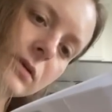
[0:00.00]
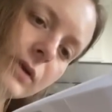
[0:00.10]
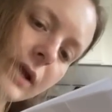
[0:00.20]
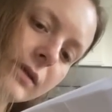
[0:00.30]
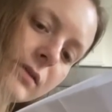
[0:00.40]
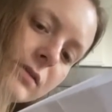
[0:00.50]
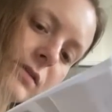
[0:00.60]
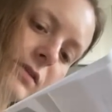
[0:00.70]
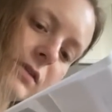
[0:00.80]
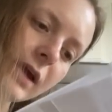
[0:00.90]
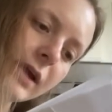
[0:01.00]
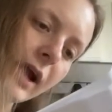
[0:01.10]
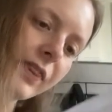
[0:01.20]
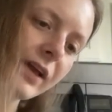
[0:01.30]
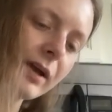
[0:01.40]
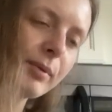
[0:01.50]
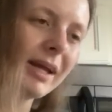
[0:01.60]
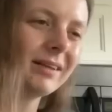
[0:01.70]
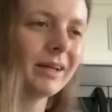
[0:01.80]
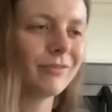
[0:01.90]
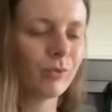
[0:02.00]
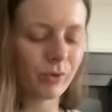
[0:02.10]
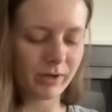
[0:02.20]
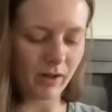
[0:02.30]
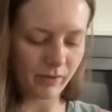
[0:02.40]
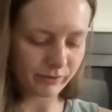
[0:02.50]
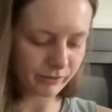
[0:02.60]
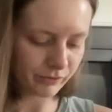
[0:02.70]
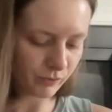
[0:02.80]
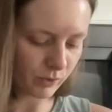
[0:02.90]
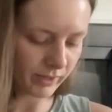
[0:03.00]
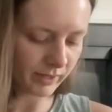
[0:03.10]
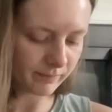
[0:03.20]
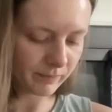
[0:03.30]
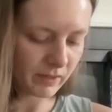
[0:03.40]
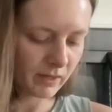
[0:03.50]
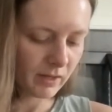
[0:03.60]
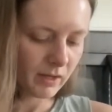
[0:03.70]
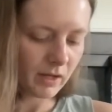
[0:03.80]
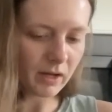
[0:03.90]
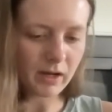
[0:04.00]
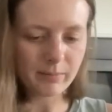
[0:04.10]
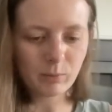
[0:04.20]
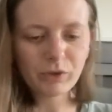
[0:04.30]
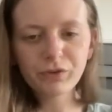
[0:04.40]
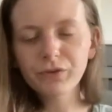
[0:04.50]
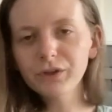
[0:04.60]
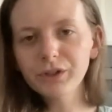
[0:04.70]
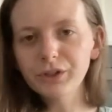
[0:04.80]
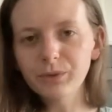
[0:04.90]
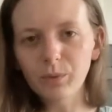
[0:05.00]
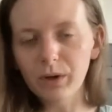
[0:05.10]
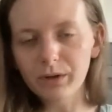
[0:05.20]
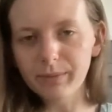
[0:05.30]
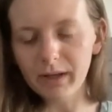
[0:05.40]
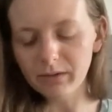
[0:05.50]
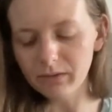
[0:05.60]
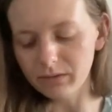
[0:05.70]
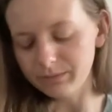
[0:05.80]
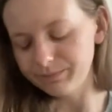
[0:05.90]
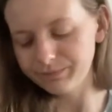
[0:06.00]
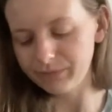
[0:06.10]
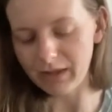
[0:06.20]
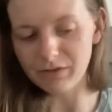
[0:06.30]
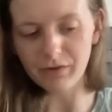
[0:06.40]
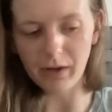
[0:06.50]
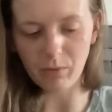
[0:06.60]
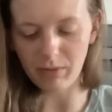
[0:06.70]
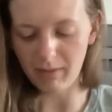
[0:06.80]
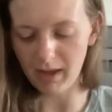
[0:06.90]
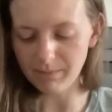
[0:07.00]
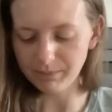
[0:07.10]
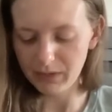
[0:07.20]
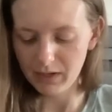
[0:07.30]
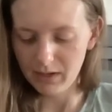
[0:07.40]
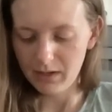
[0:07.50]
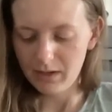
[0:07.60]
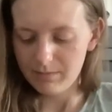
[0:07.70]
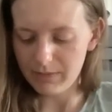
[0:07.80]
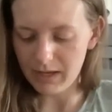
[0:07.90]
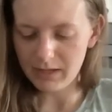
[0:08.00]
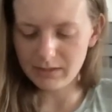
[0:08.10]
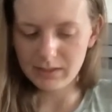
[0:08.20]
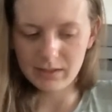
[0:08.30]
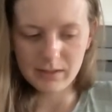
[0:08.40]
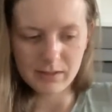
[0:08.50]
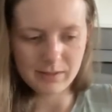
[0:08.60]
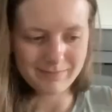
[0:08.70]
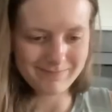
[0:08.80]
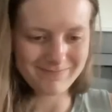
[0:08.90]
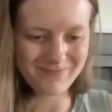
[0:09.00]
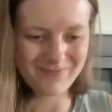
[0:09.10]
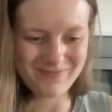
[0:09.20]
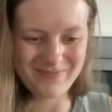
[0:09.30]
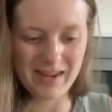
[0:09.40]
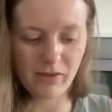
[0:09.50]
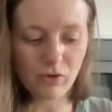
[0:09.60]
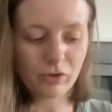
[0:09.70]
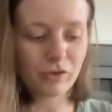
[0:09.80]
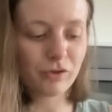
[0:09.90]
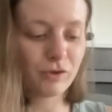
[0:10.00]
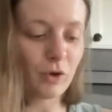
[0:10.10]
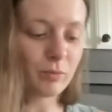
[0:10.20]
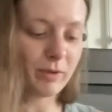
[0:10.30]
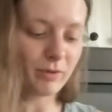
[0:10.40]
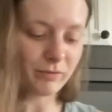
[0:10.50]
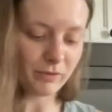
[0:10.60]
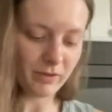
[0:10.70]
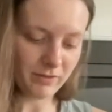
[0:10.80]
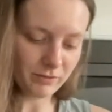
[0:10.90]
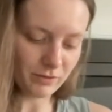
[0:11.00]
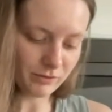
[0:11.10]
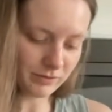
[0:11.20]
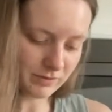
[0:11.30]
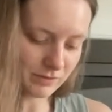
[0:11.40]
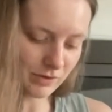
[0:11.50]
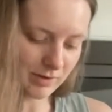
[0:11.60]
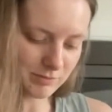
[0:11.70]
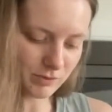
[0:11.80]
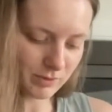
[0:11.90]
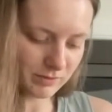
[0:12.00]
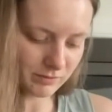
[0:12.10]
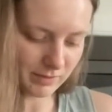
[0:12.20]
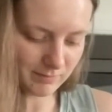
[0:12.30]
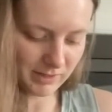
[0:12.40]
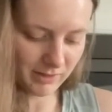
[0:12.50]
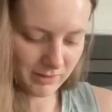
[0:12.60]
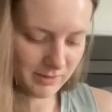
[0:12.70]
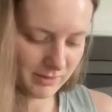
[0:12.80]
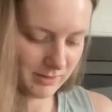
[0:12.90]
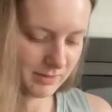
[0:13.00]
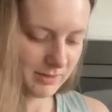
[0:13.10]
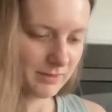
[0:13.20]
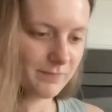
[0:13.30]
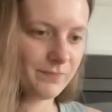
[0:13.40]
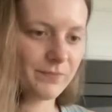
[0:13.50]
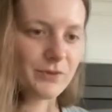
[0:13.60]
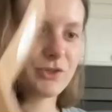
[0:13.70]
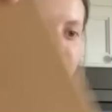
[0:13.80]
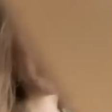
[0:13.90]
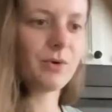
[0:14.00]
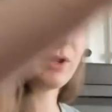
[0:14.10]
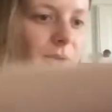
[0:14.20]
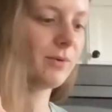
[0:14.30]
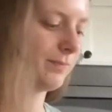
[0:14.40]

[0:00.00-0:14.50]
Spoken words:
Okay, it doesn't say. I think I paid like $40 for it, which for a good water bottle, that's fine with me. But it looked so beautiful in this girl's Instagram story, so let me show you.